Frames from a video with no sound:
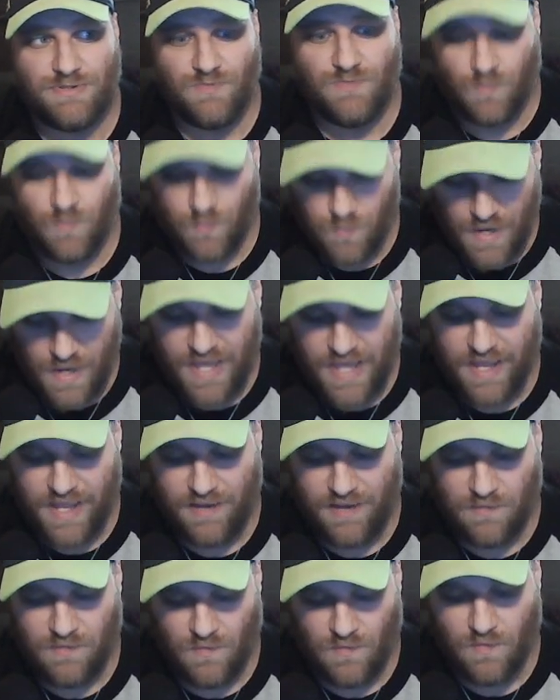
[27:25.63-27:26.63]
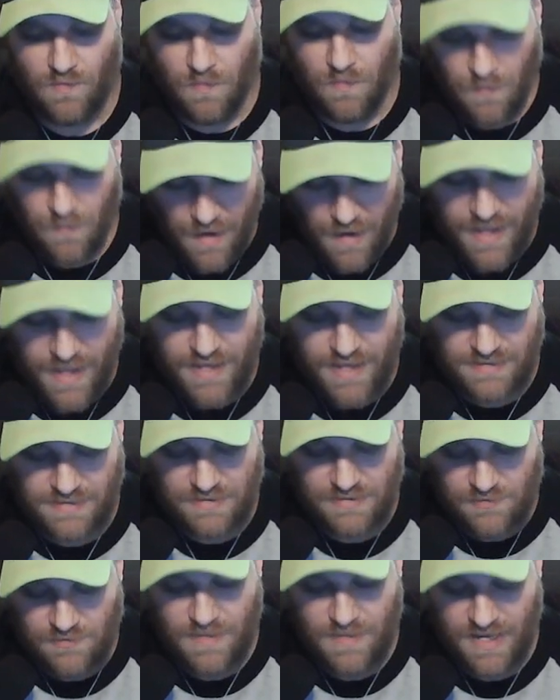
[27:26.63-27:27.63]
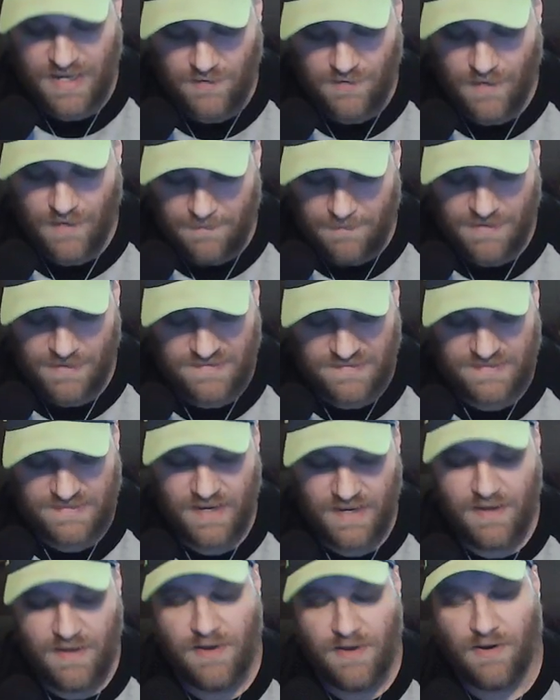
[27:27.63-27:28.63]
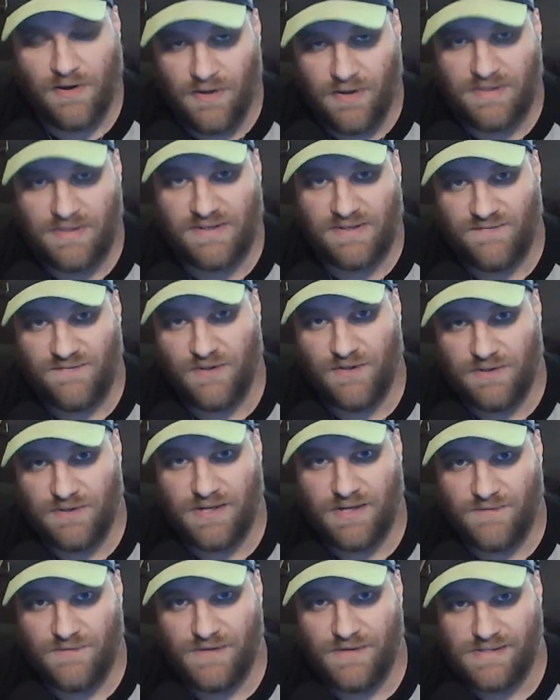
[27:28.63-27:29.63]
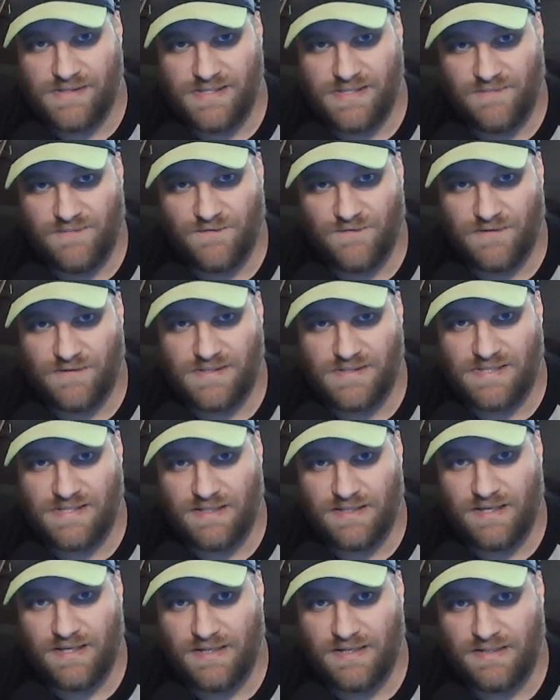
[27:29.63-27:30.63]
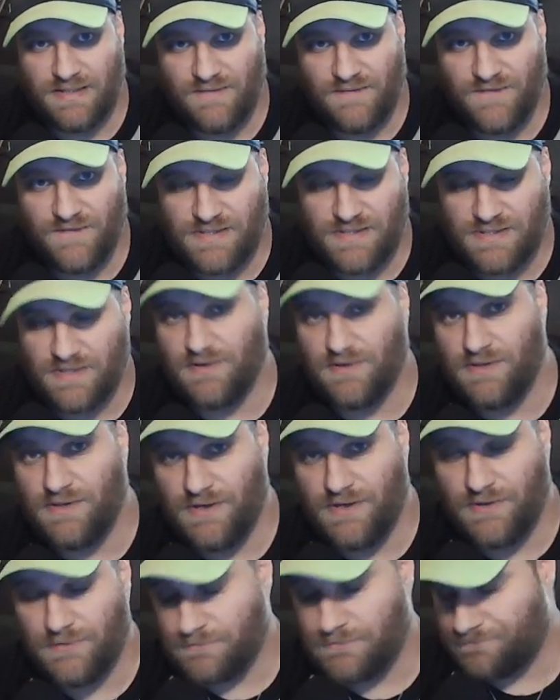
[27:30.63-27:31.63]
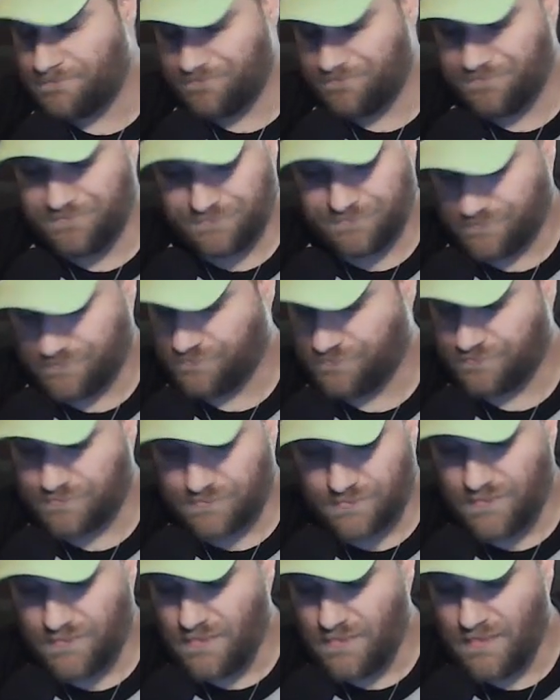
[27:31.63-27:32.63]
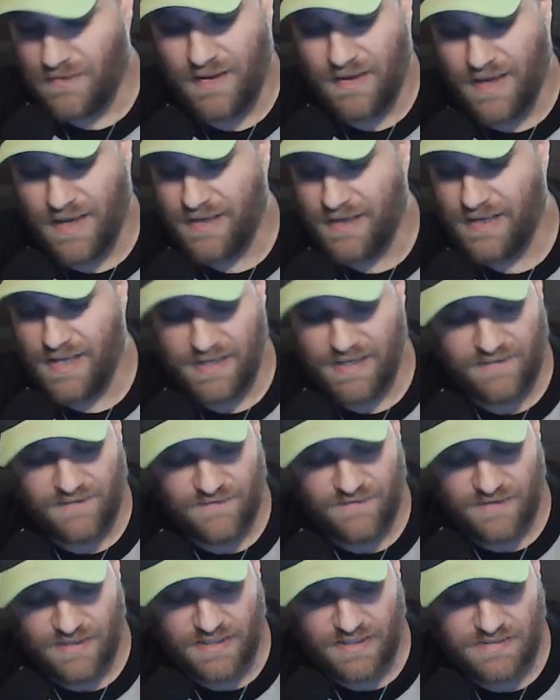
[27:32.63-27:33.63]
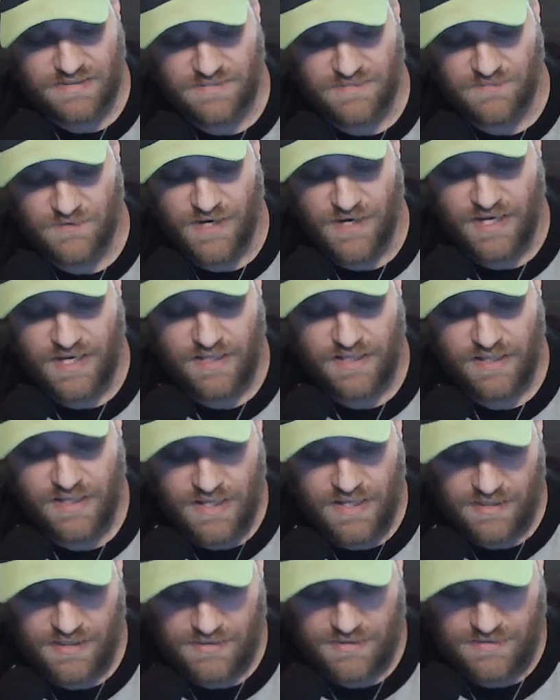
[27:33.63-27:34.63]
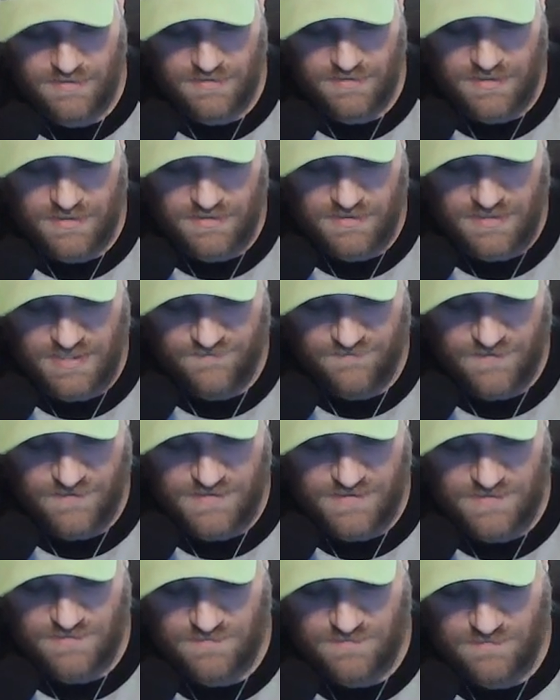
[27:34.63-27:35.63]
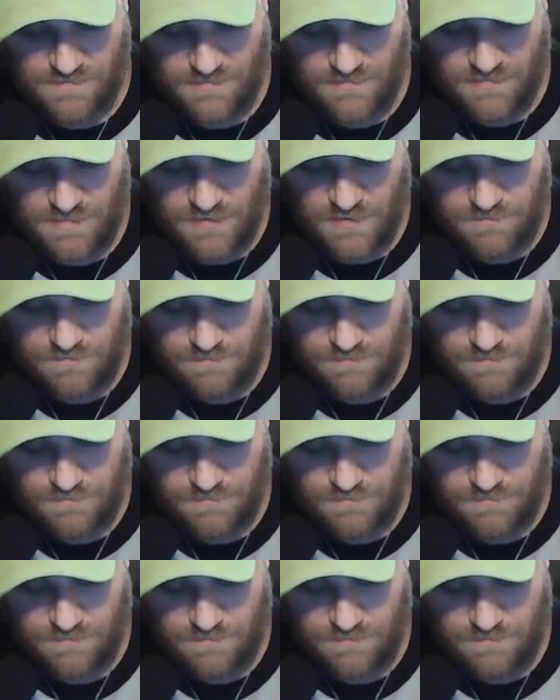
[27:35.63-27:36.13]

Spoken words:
way too many weapons on this Philadelphia team for this Atlanta defense. Although I gotta give Atlanta some credit, their defense, you know,